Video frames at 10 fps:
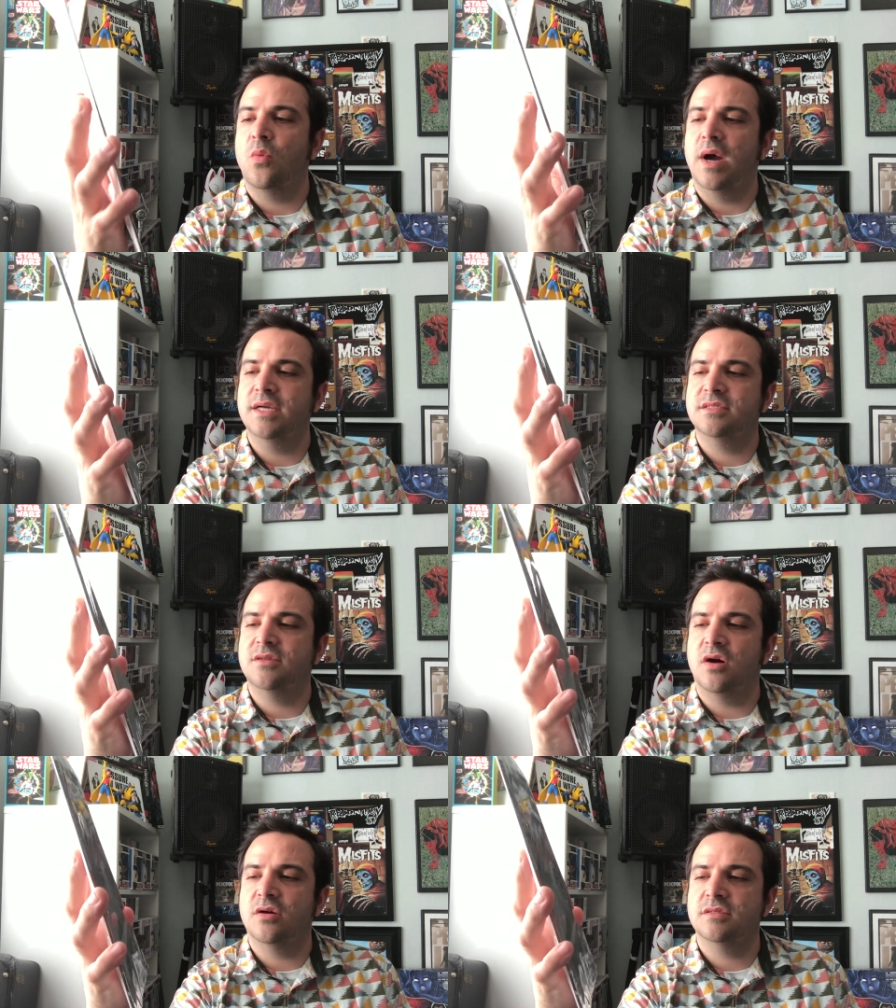Wise
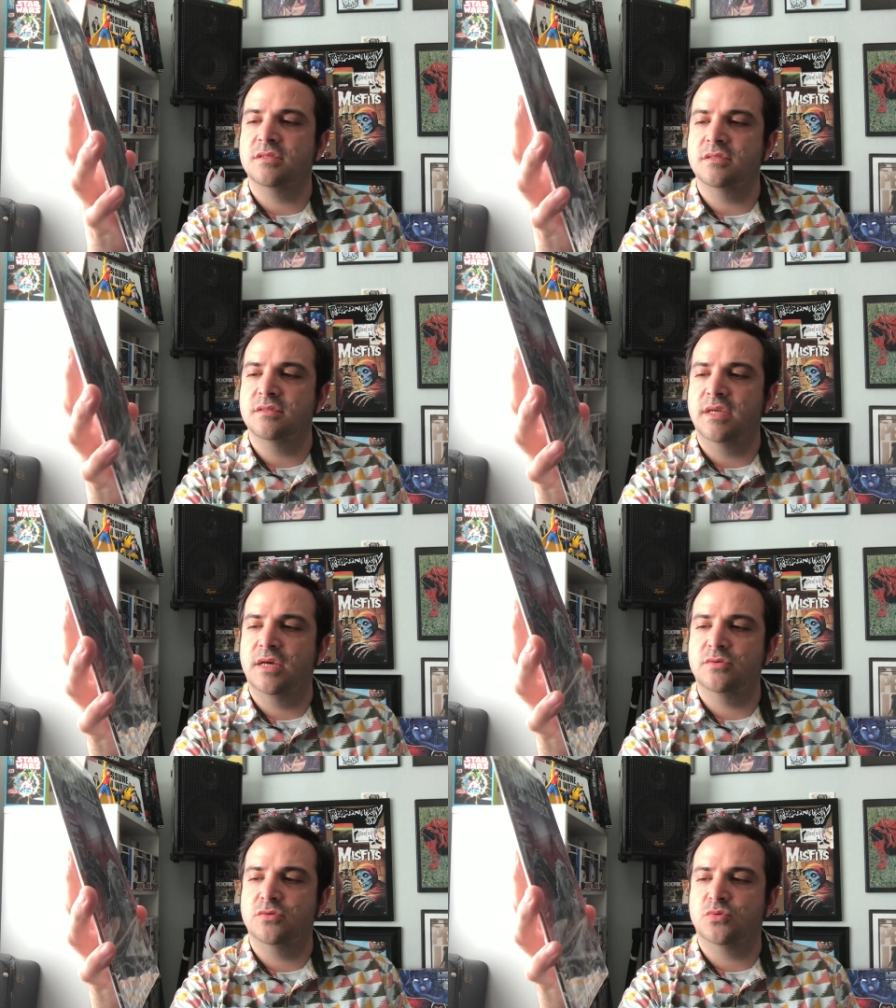Dogs and
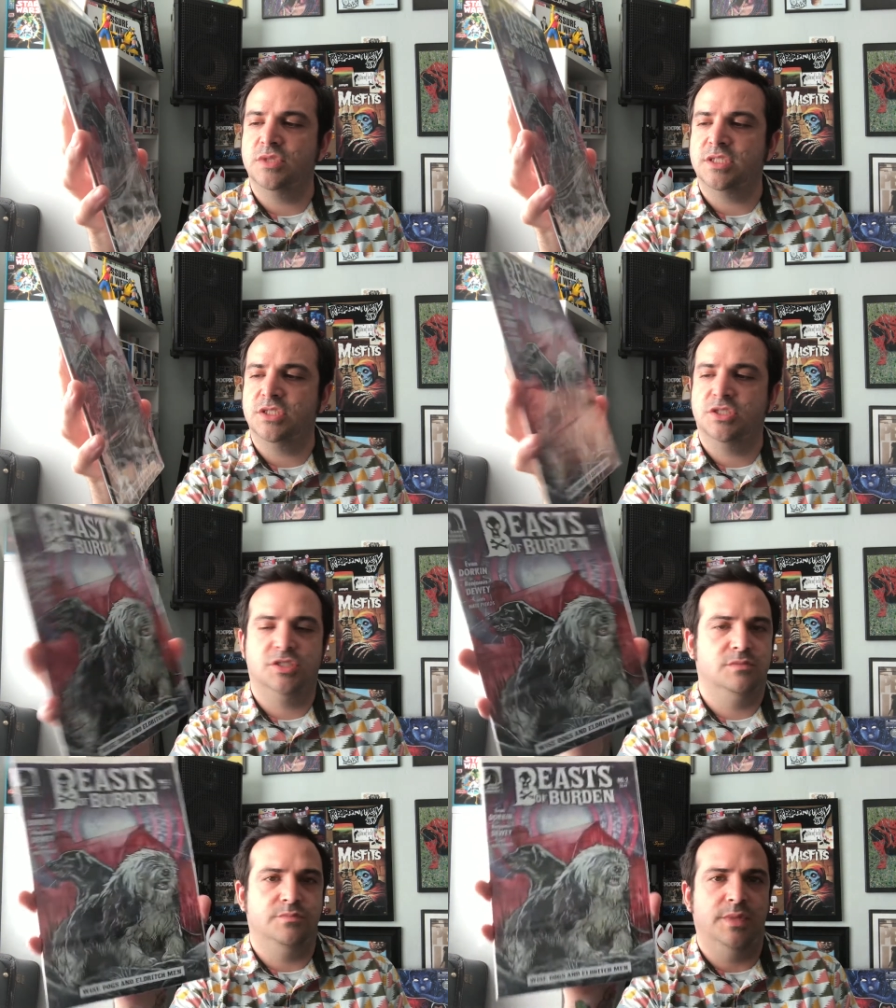
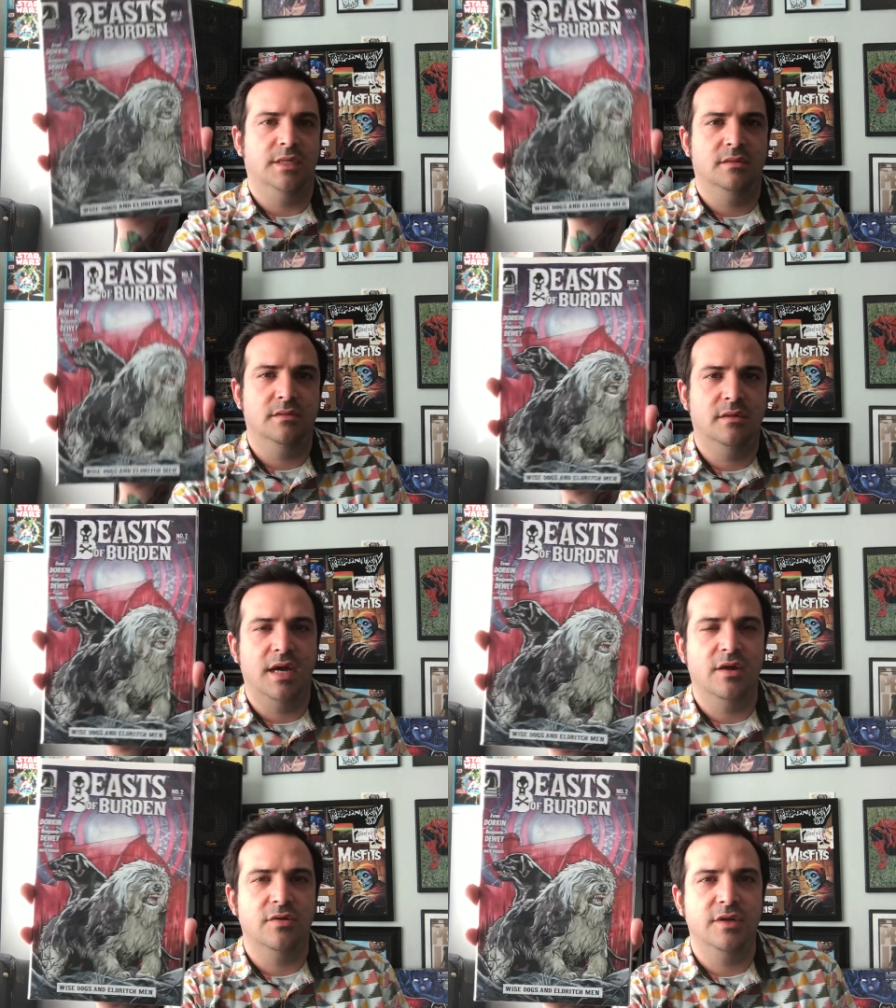Eldritch Men.
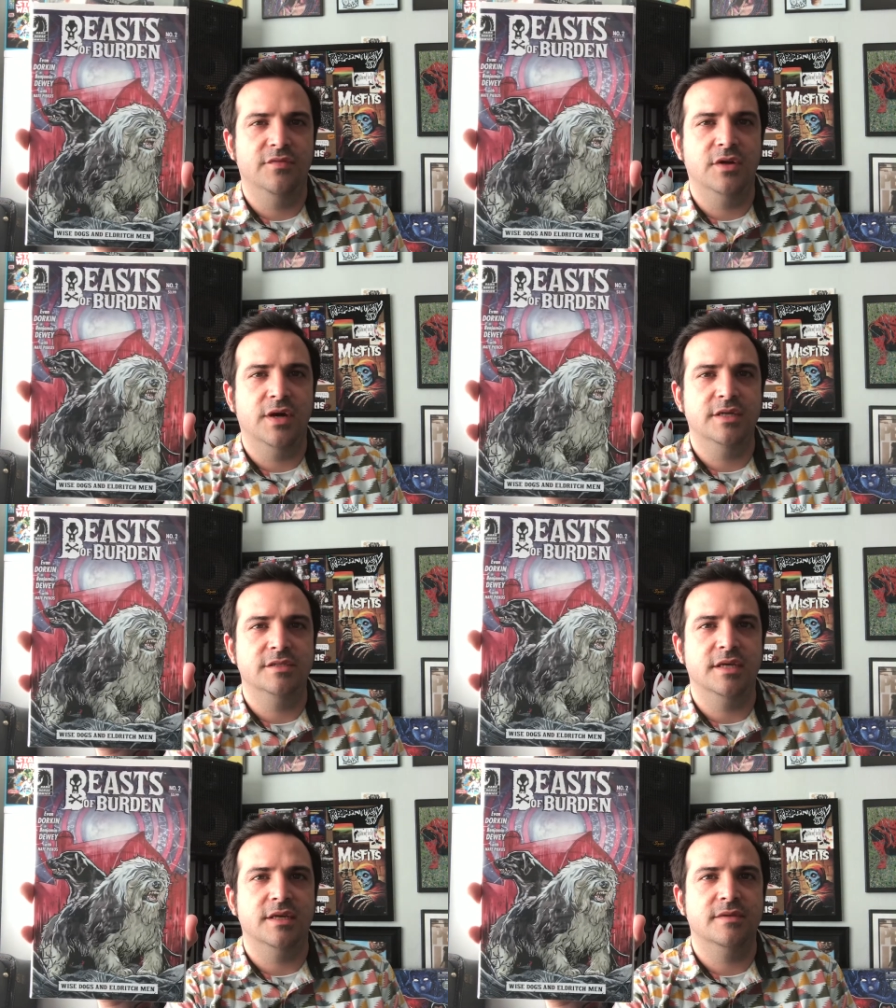I don't even know how you
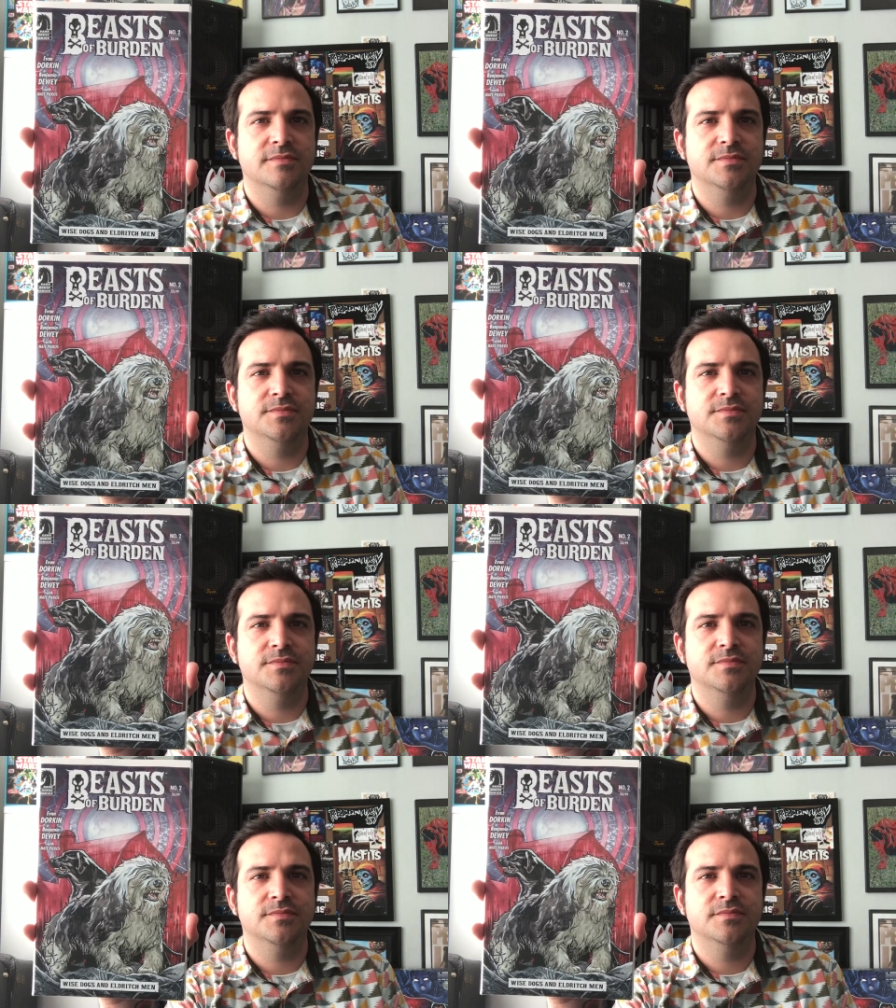say that.
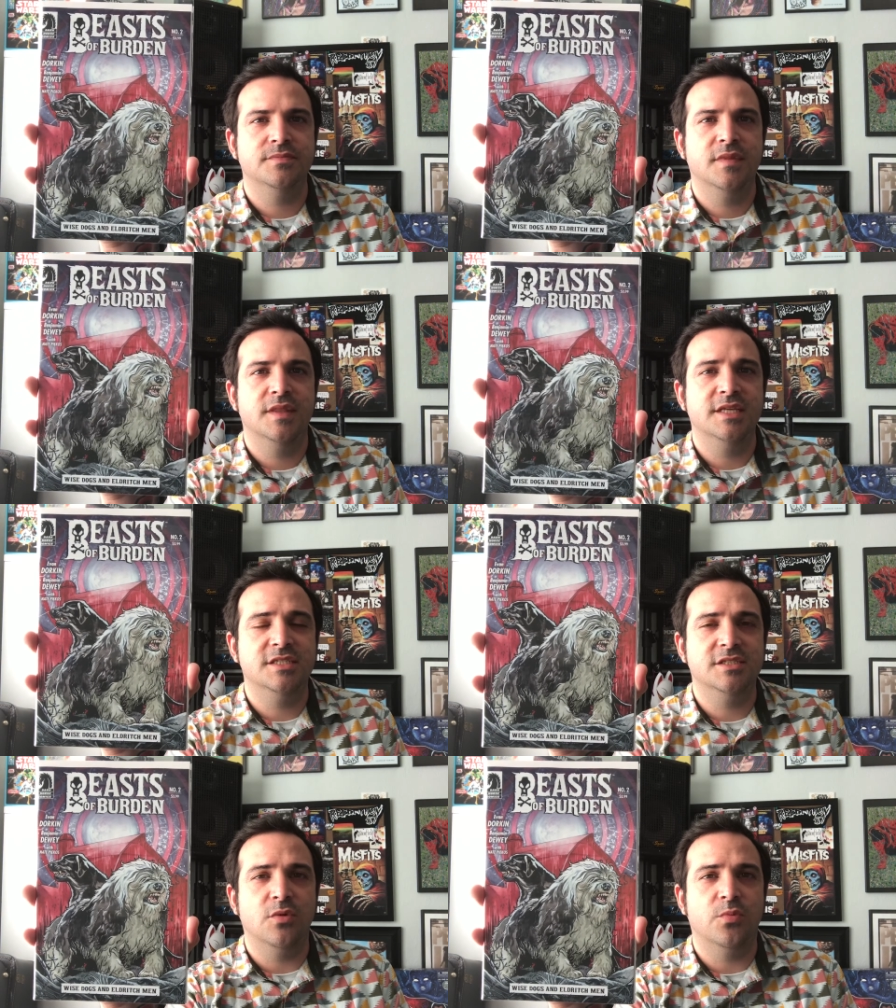This
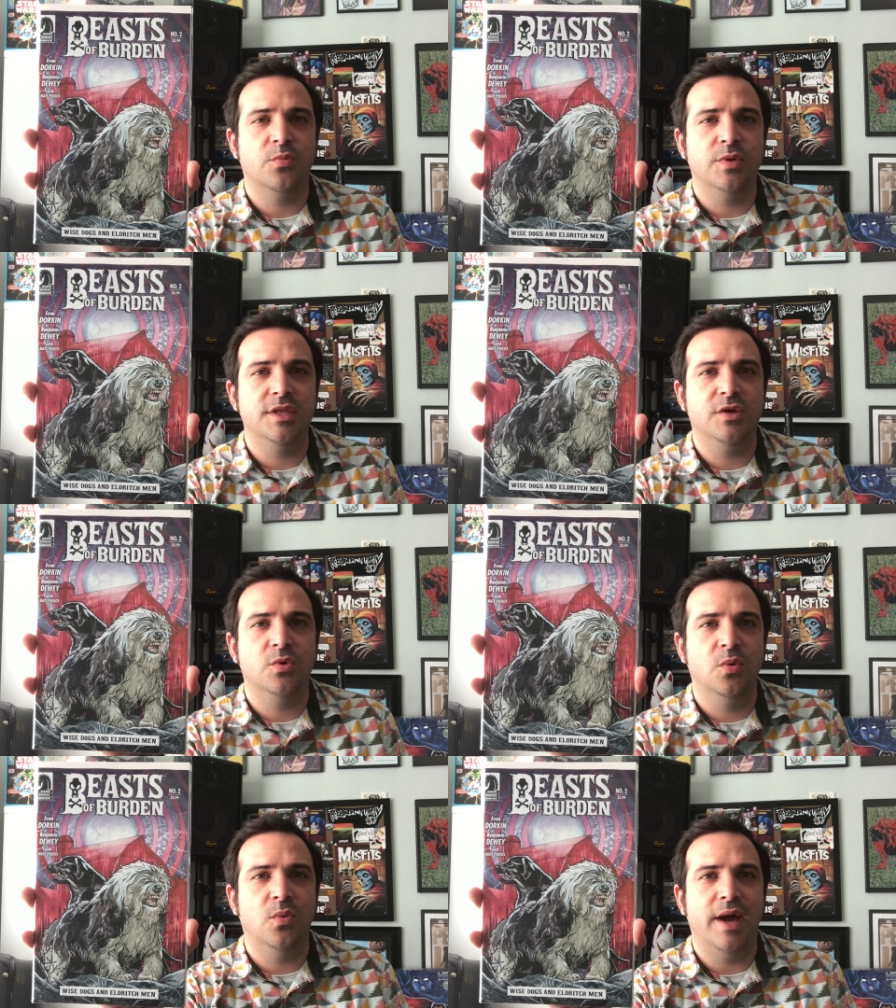is a really
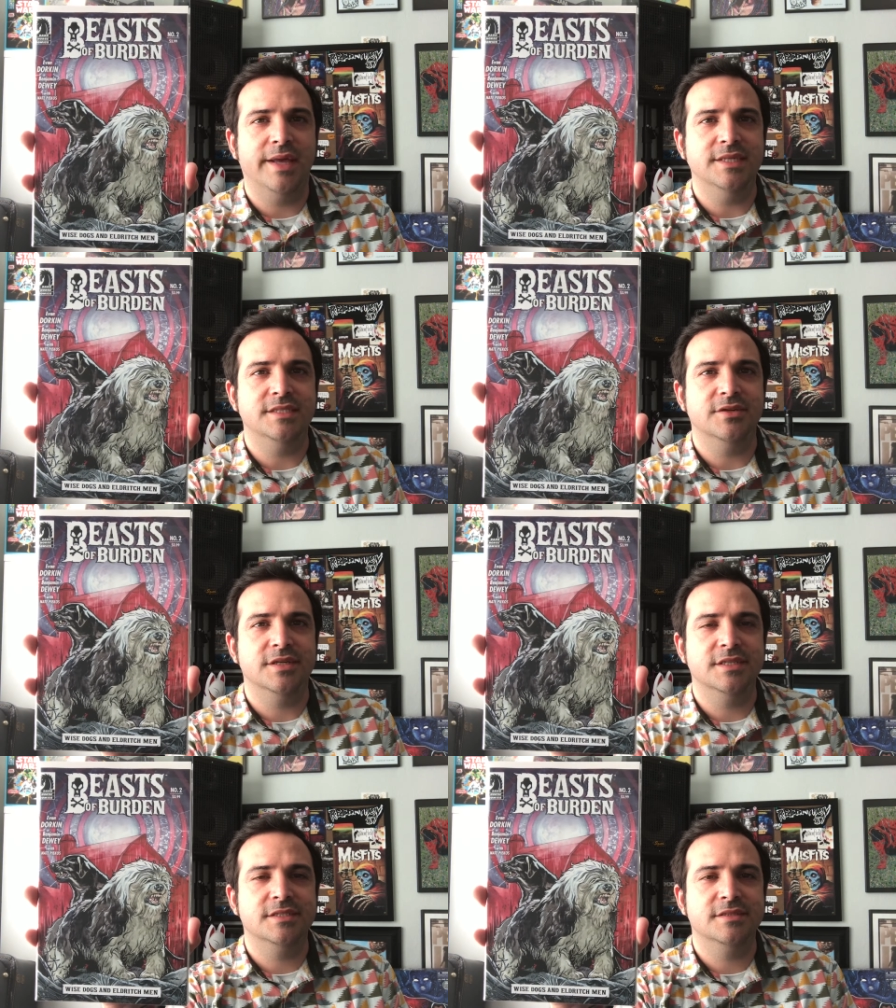cool, wacky
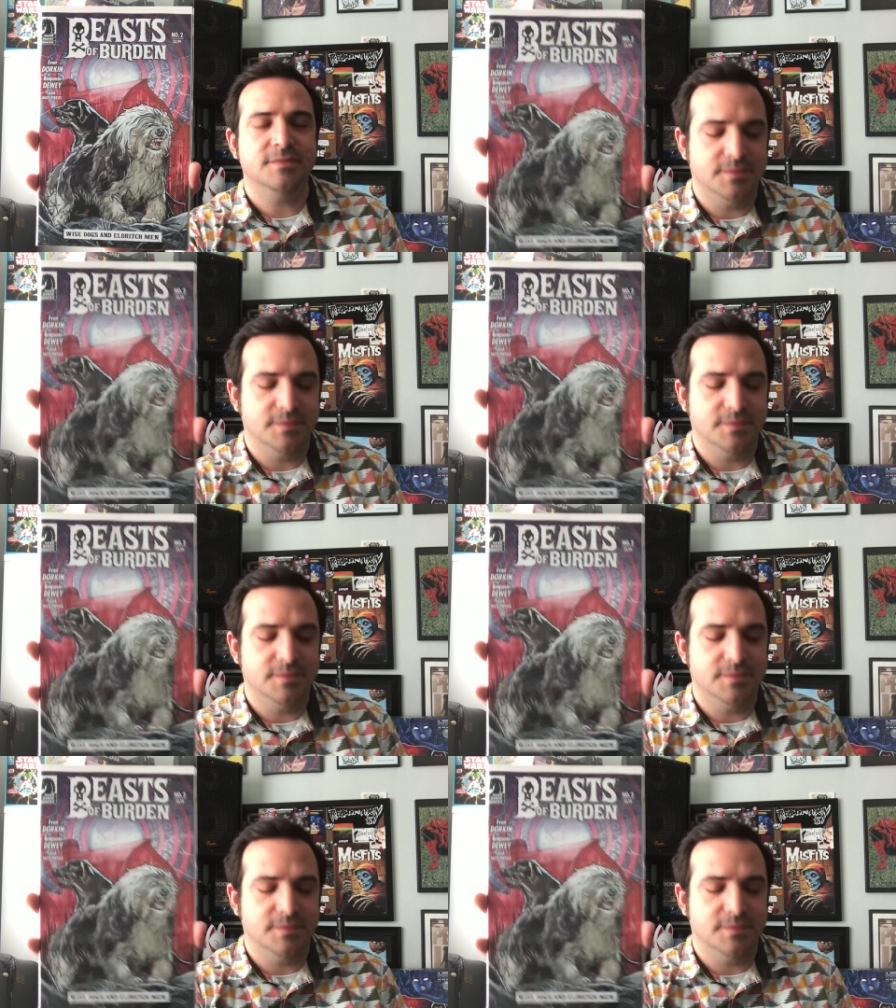series.